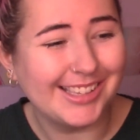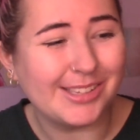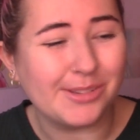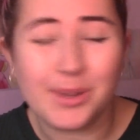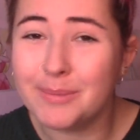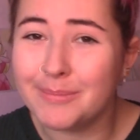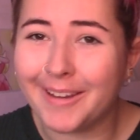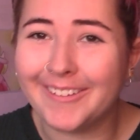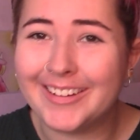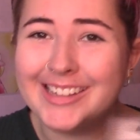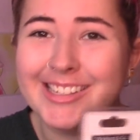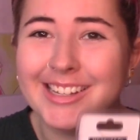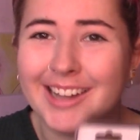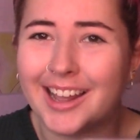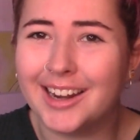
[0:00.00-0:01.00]
Sweet
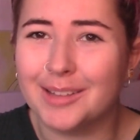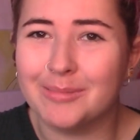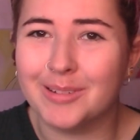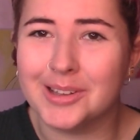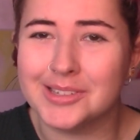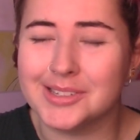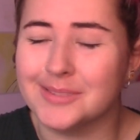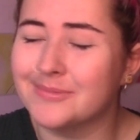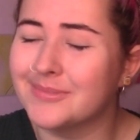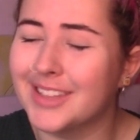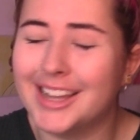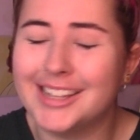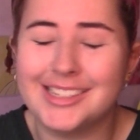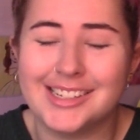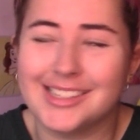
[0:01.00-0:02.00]
Berries and Honey Blossom,
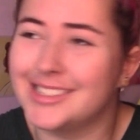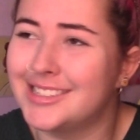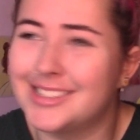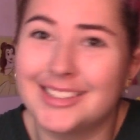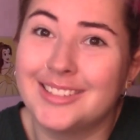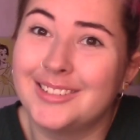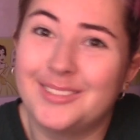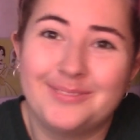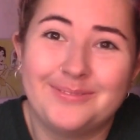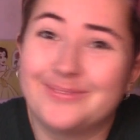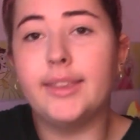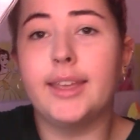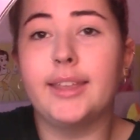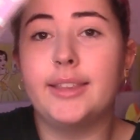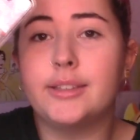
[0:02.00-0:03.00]
that just...
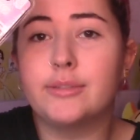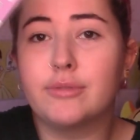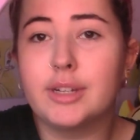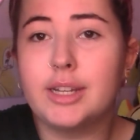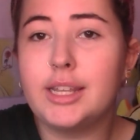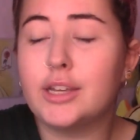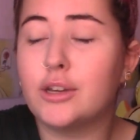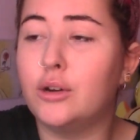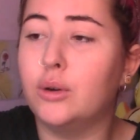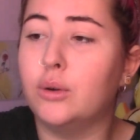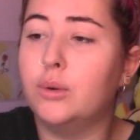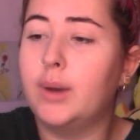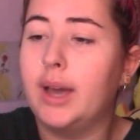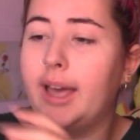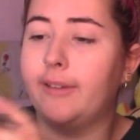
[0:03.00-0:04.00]
And they're these really
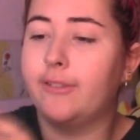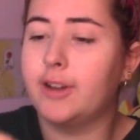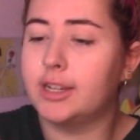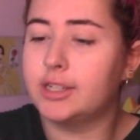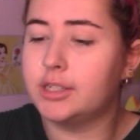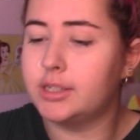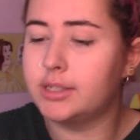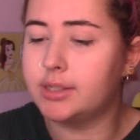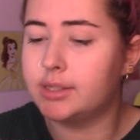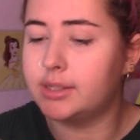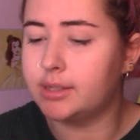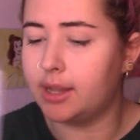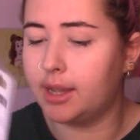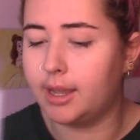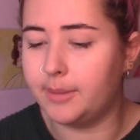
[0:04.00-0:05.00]
cool air
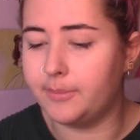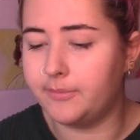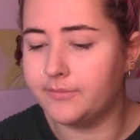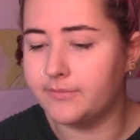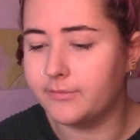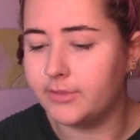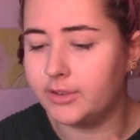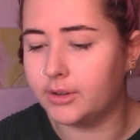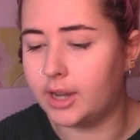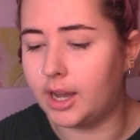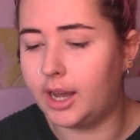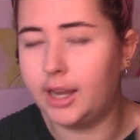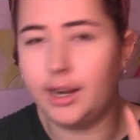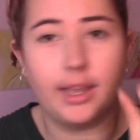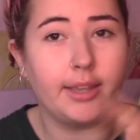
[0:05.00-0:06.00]
fresheners um, for your
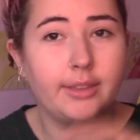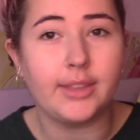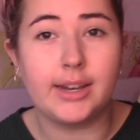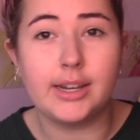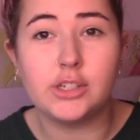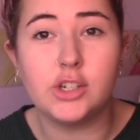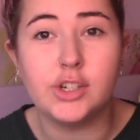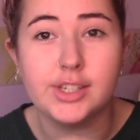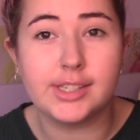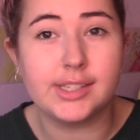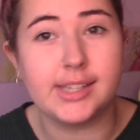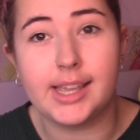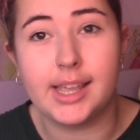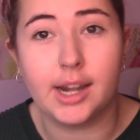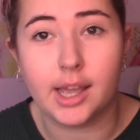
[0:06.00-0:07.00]
car. Like, they literally just
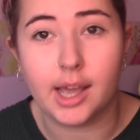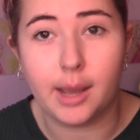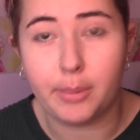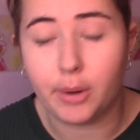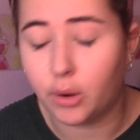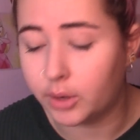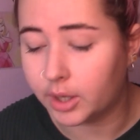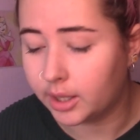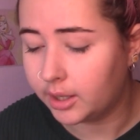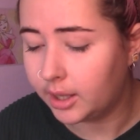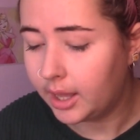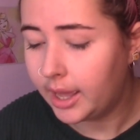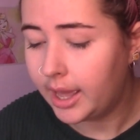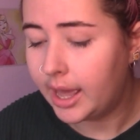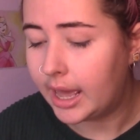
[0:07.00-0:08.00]
sit in a cup holder.
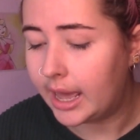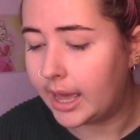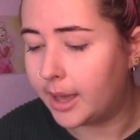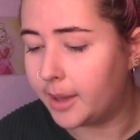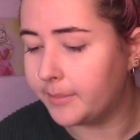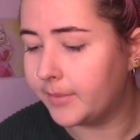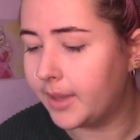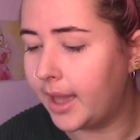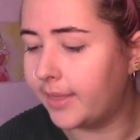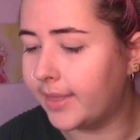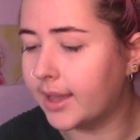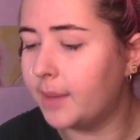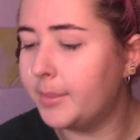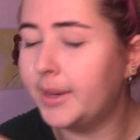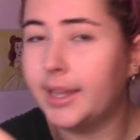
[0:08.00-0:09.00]
Um, and
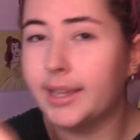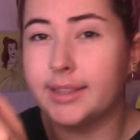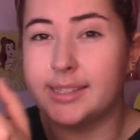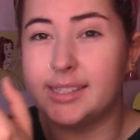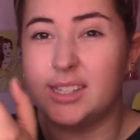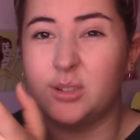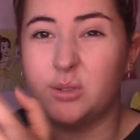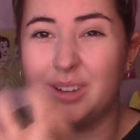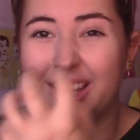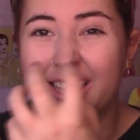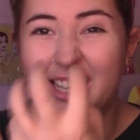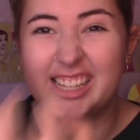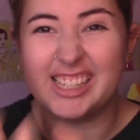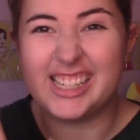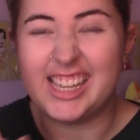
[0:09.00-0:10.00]
they come in like this little
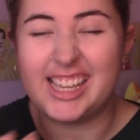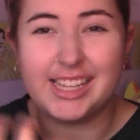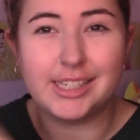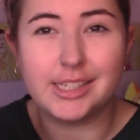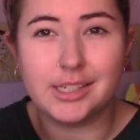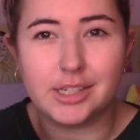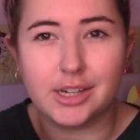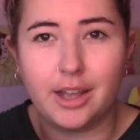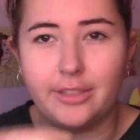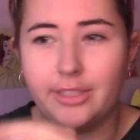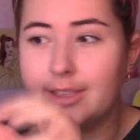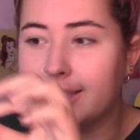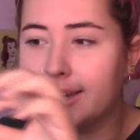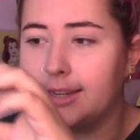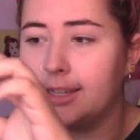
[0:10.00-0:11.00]
like tin jar
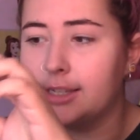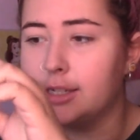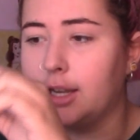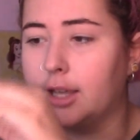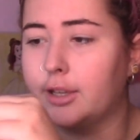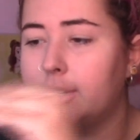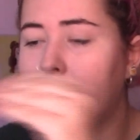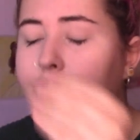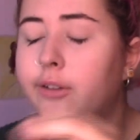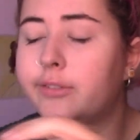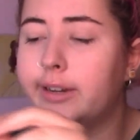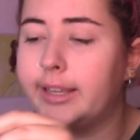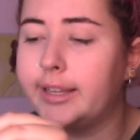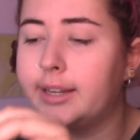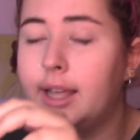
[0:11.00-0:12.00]
thing, and it literally like you take
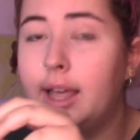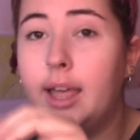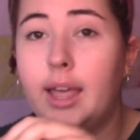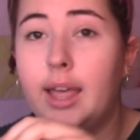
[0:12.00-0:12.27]
off the lid,